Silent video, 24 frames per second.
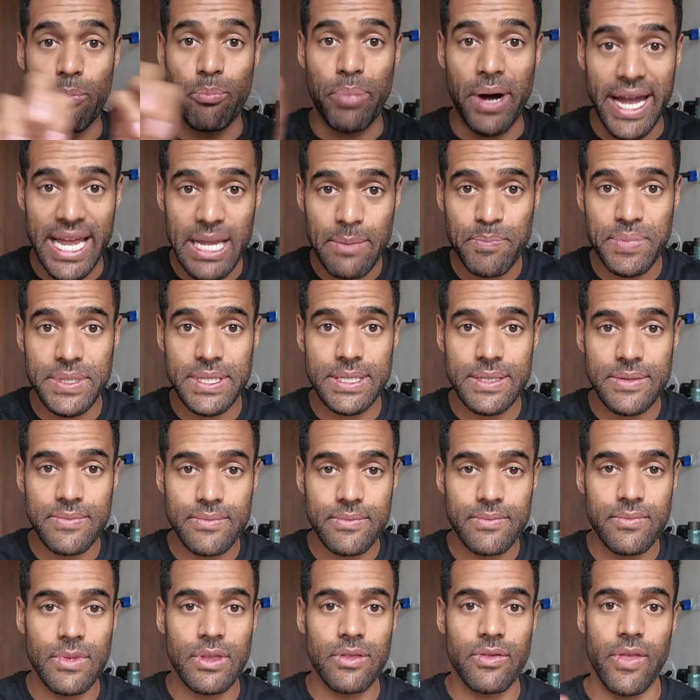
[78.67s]
pipes
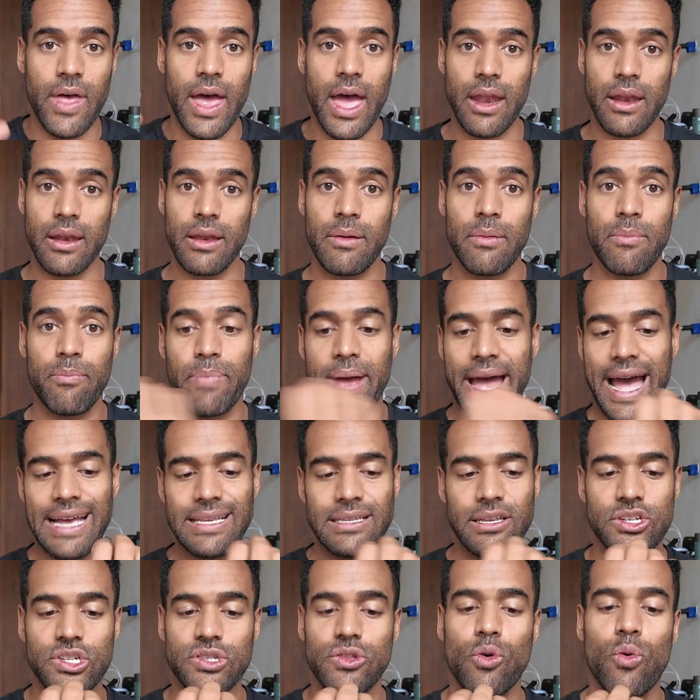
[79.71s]
that
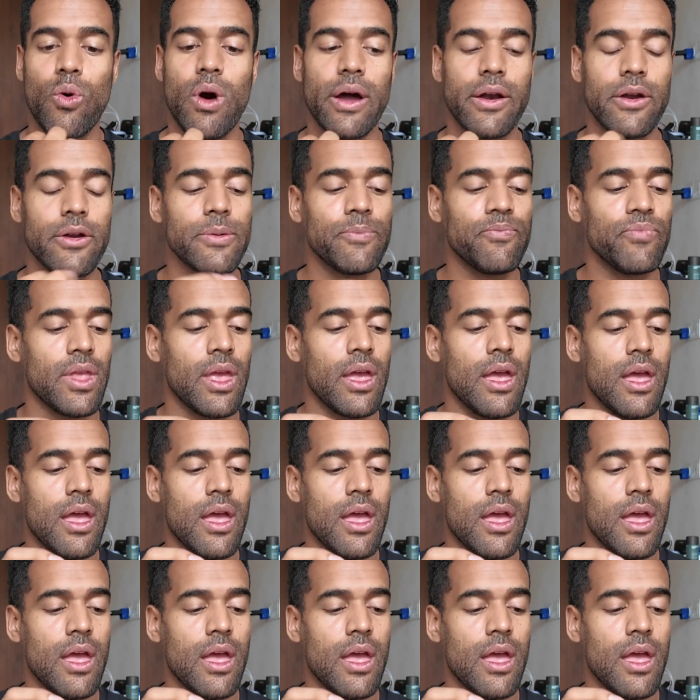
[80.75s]
passage the water,